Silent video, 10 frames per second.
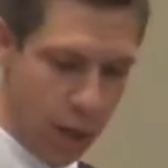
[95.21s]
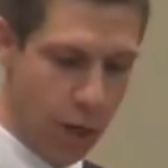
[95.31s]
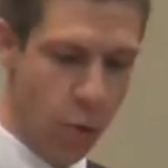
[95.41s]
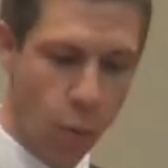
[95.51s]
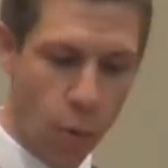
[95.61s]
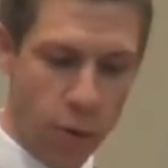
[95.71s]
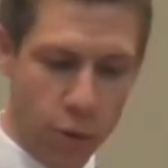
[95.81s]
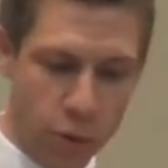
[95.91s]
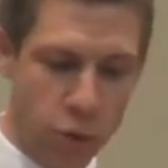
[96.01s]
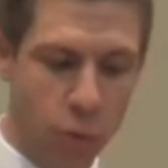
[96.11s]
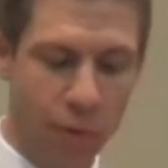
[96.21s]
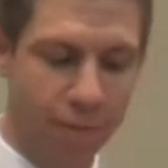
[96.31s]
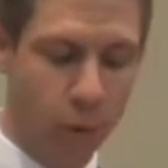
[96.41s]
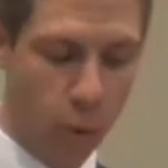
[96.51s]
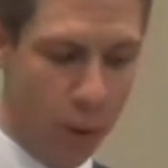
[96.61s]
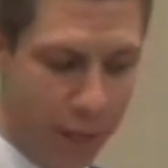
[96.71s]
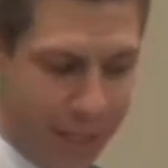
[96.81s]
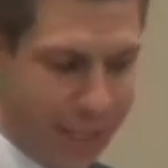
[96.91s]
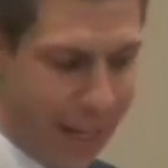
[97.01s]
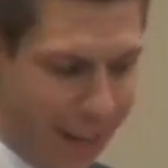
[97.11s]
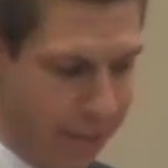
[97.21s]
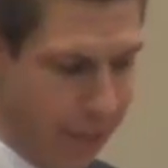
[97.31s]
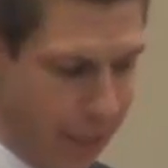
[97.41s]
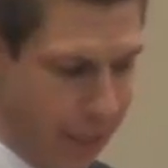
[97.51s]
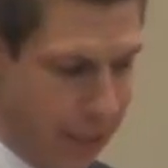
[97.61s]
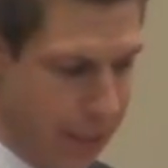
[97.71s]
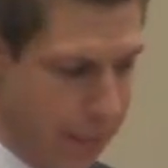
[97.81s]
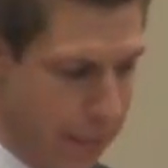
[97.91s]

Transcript: in order to avoid conflict.